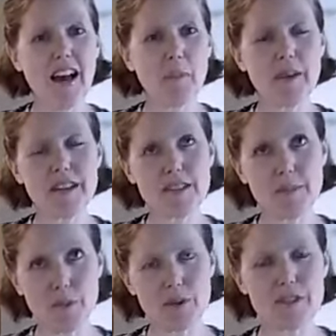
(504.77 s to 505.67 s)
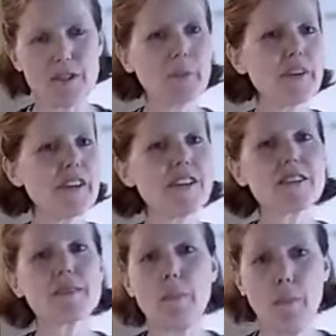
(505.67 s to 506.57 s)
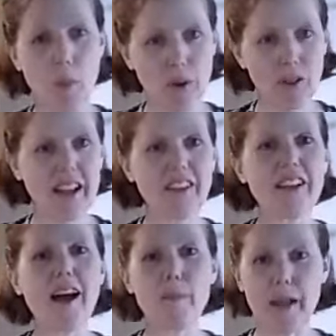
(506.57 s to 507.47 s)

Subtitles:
Because the more simple it is, the more likely I'm